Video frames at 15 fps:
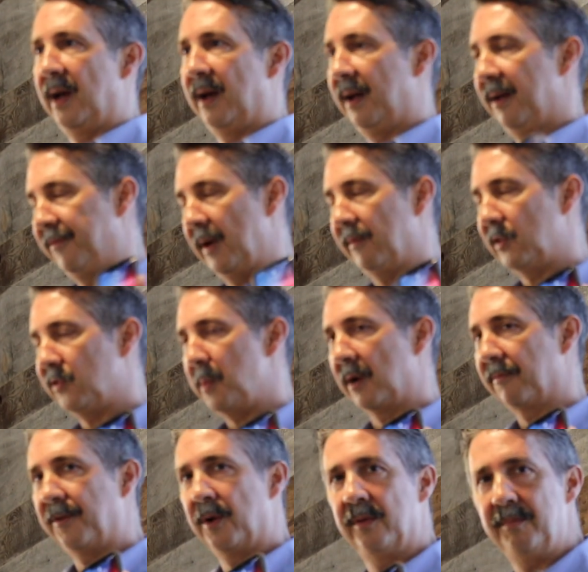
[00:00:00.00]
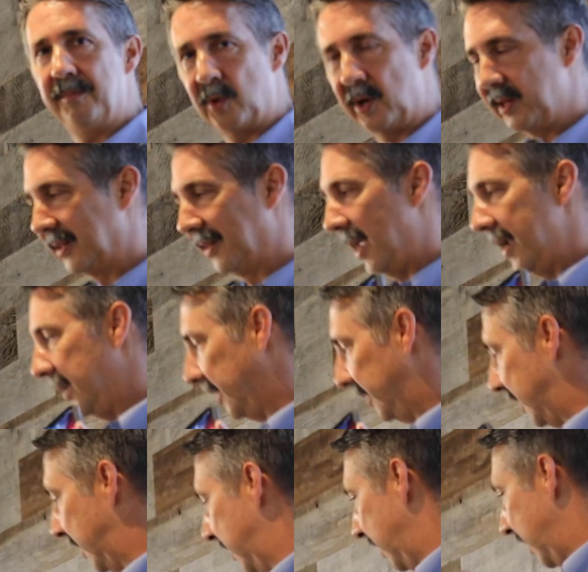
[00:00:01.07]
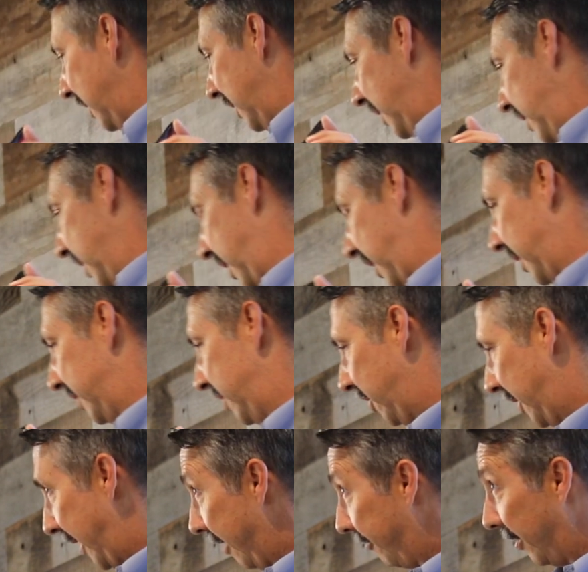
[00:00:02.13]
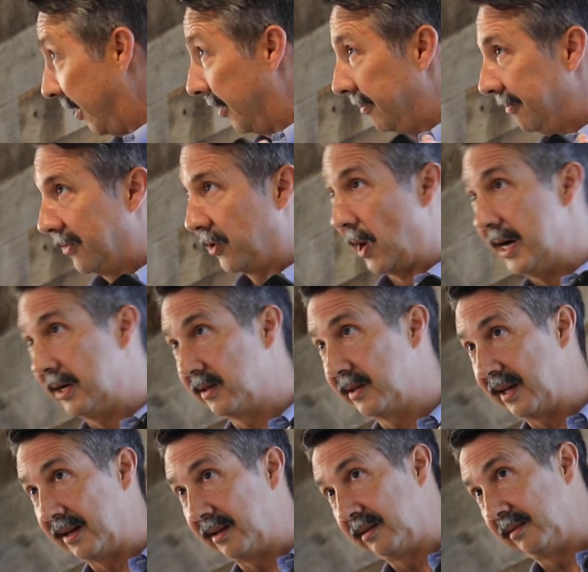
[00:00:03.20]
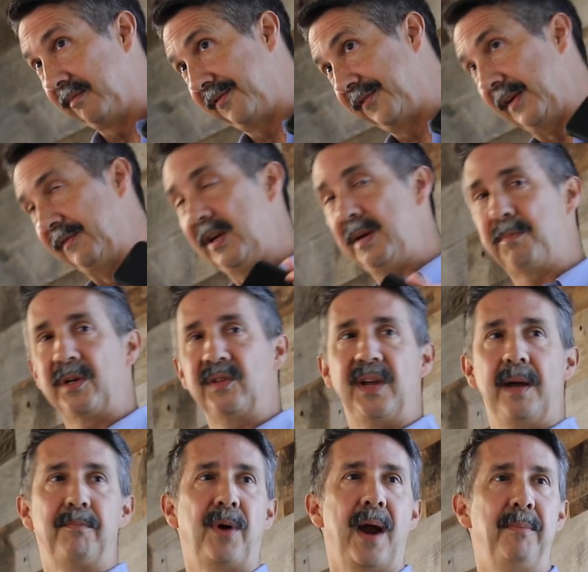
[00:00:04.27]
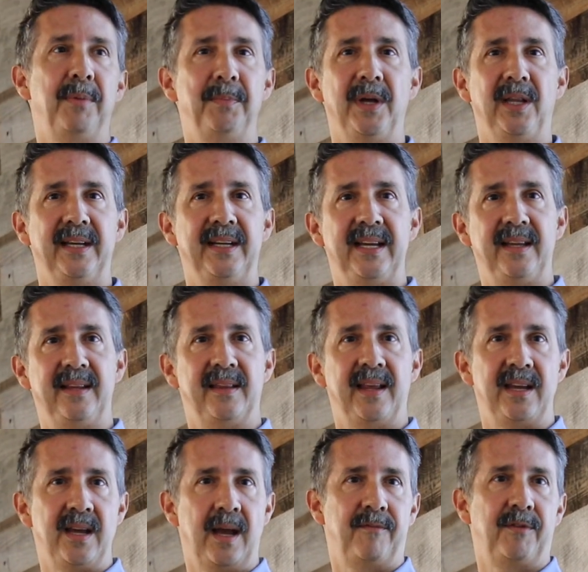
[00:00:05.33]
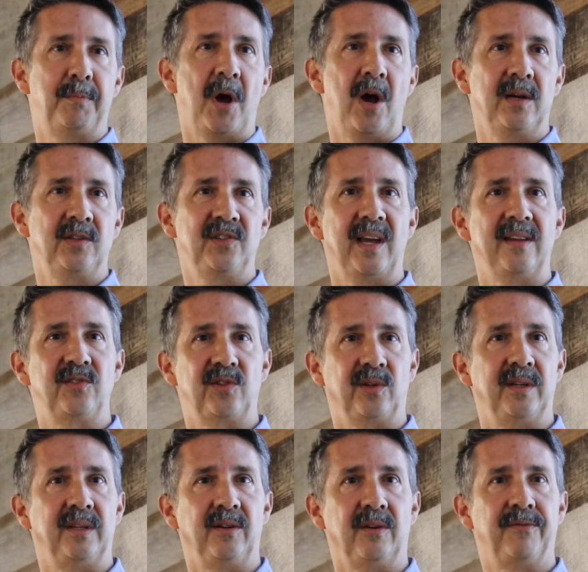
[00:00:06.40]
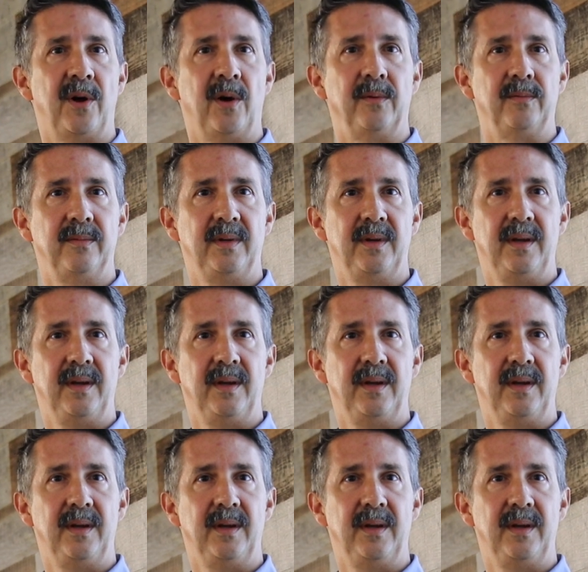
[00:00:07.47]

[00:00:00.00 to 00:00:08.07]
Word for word: uh, if you have a smartphone, more than likely uh, you have a greater than 50% probability that you have a Bosch sensor in your phone.